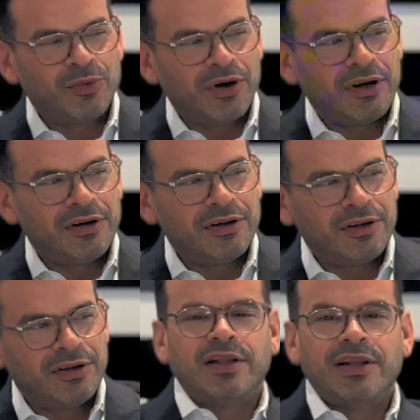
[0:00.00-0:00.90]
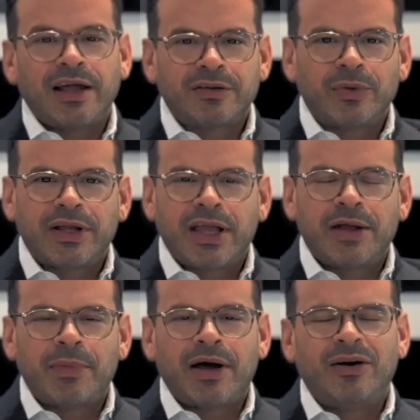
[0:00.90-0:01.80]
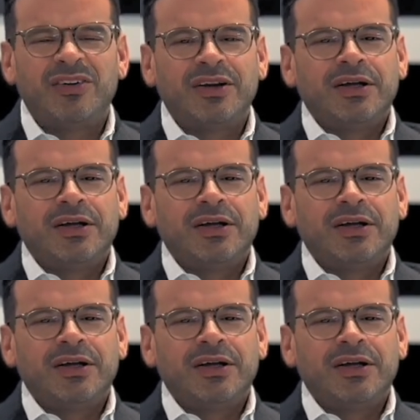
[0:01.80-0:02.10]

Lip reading: Well, I liked the way it came out,